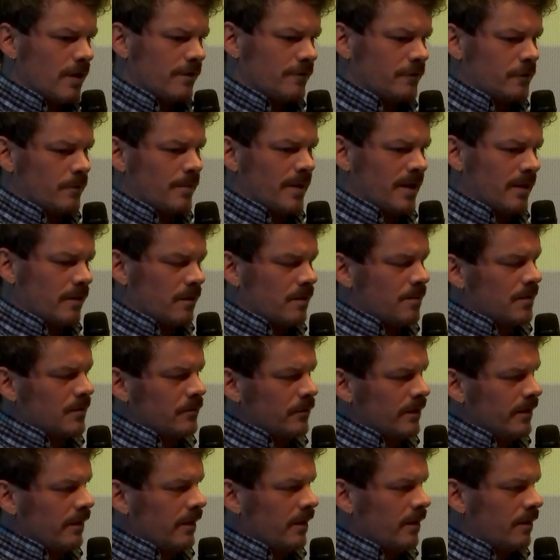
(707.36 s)
have to balance
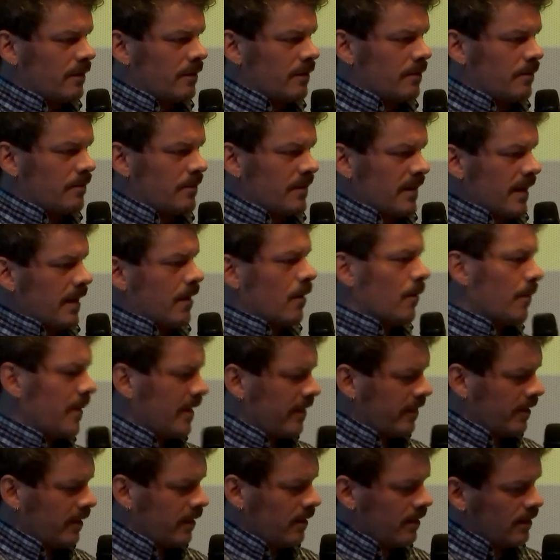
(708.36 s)
between his
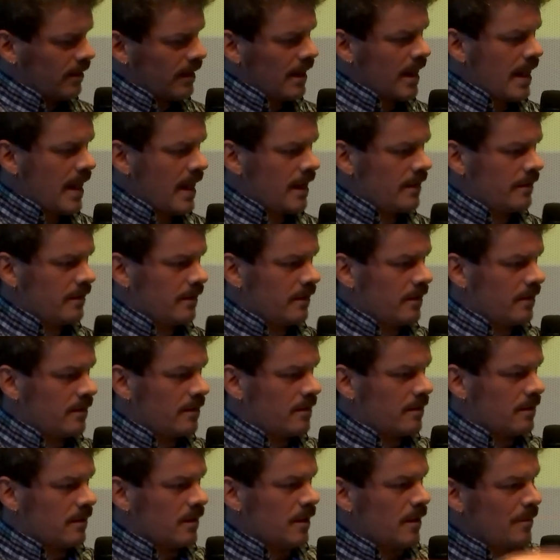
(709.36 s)
psychopathy and
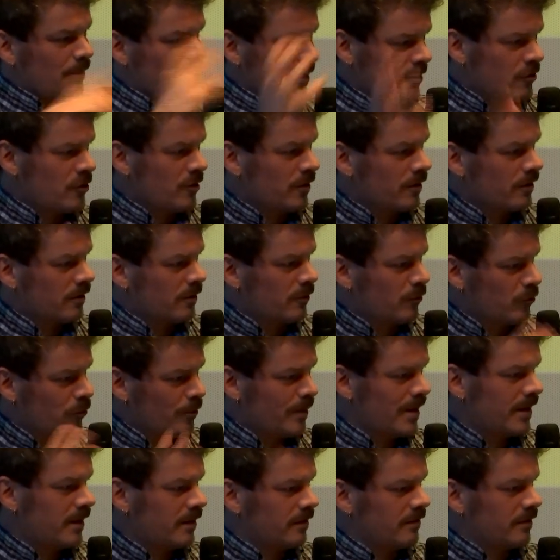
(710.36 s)
his imagining
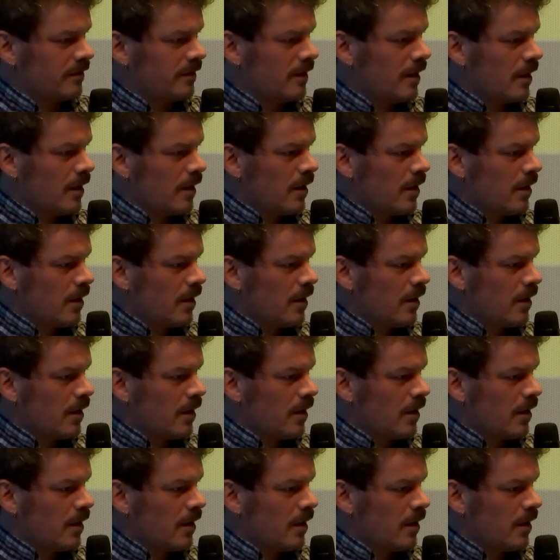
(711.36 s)
humanity.